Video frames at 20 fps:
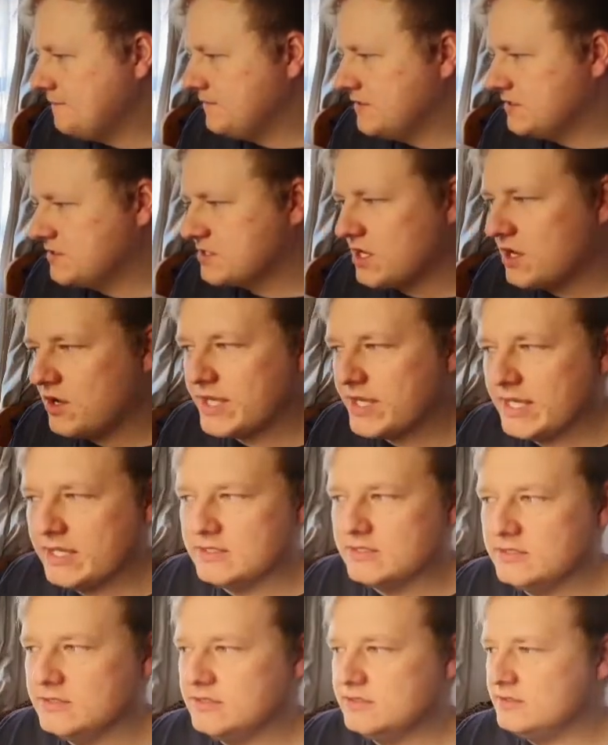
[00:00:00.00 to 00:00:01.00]
So
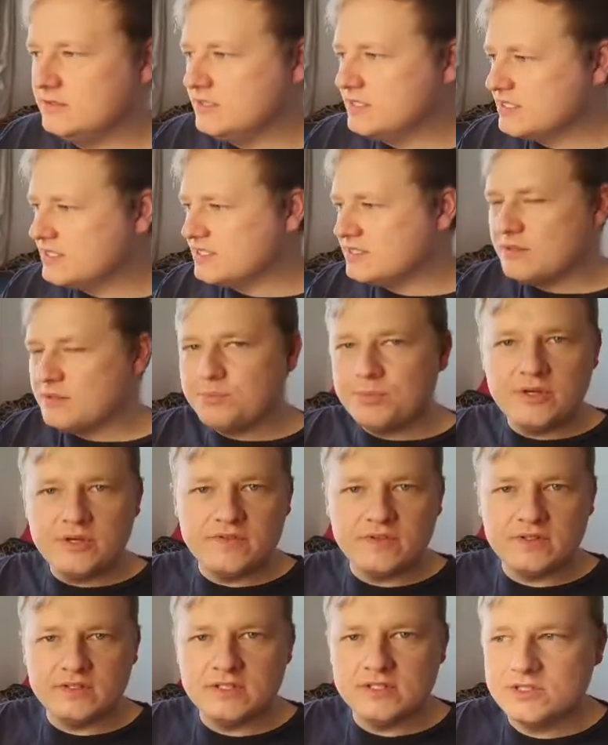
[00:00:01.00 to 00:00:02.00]
okay, this is the
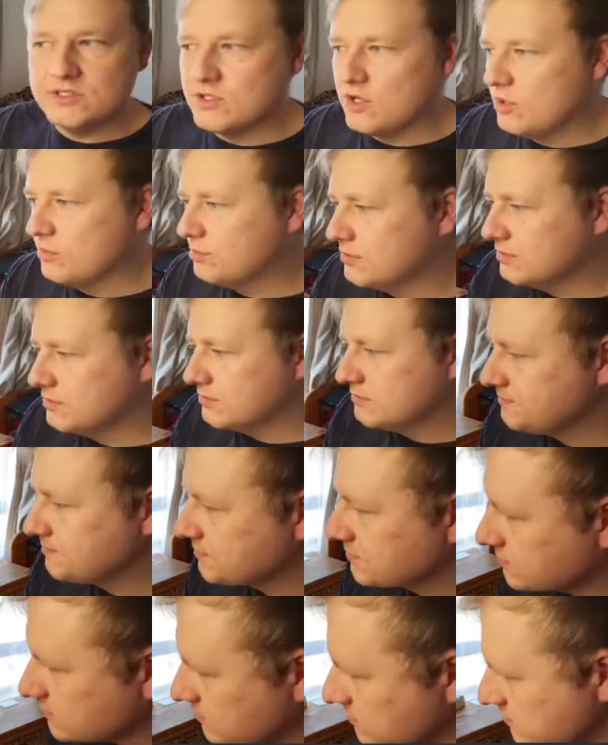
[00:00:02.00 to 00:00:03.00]
perfect example.
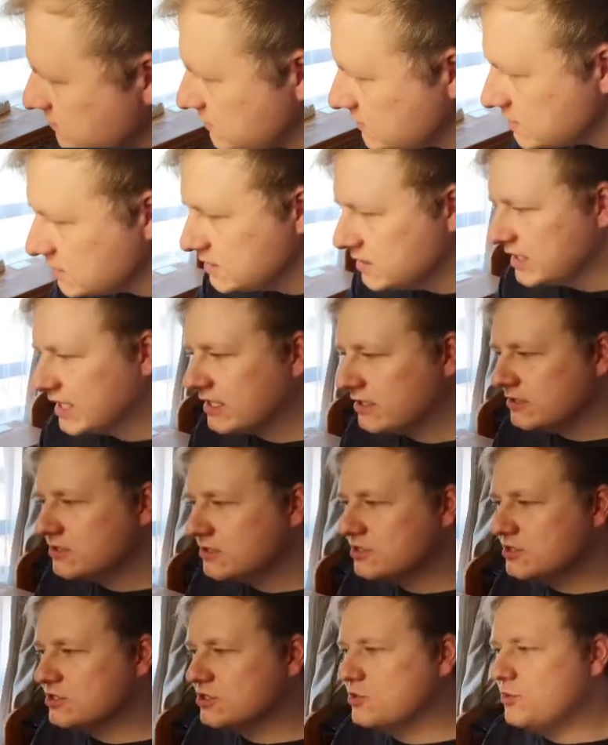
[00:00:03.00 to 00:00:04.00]
That
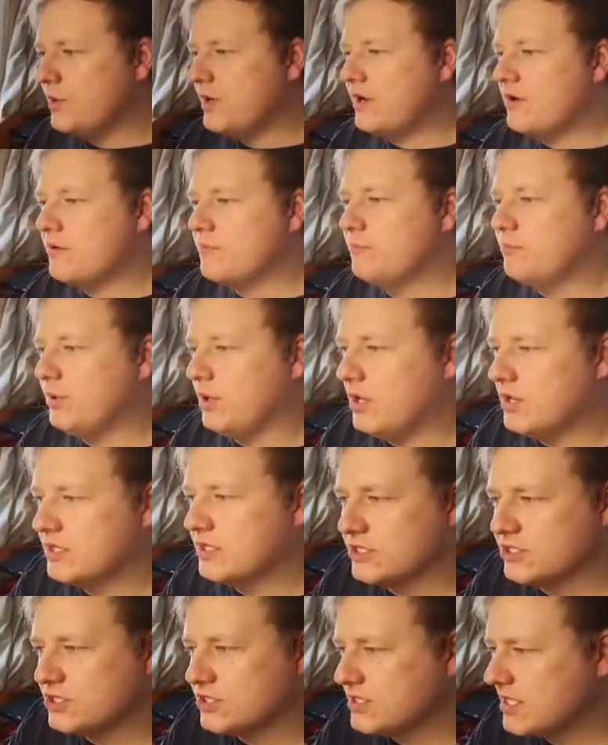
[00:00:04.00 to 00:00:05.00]
looks square blockish.